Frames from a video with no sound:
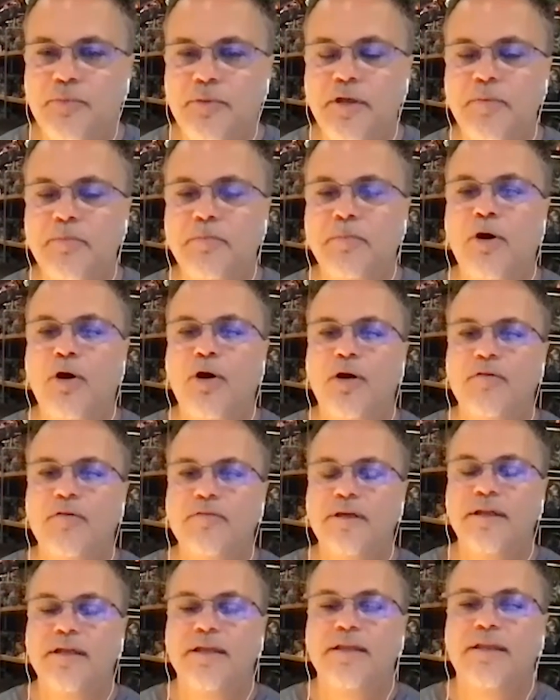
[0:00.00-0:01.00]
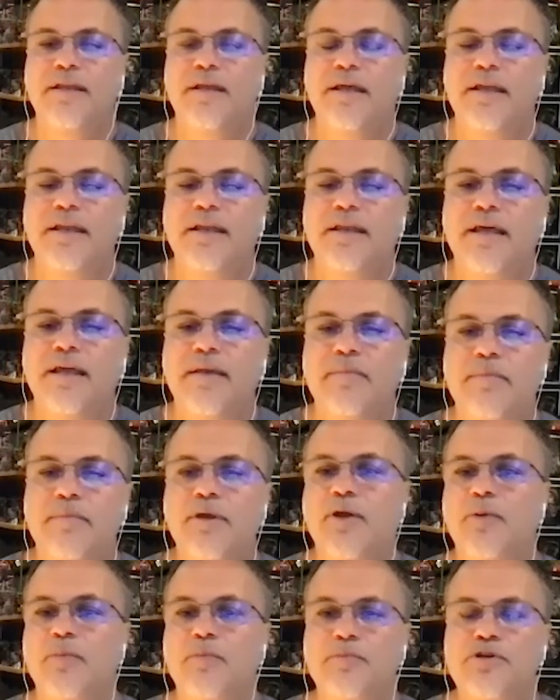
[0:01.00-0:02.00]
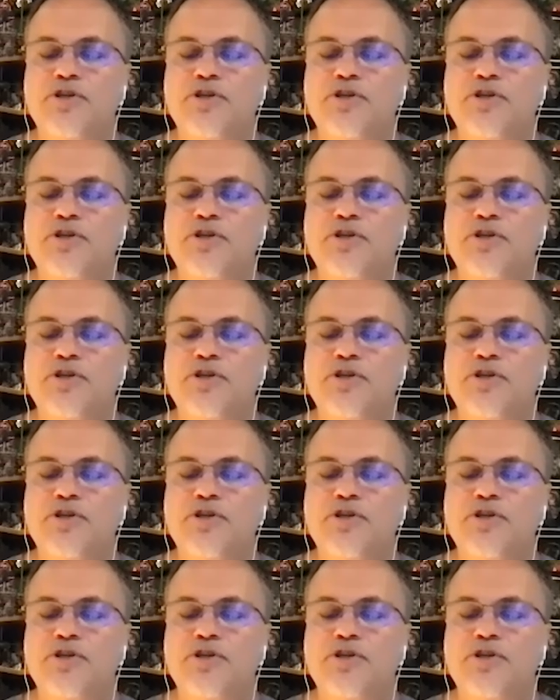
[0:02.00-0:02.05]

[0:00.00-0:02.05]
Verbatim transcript: be a part of it and and and you know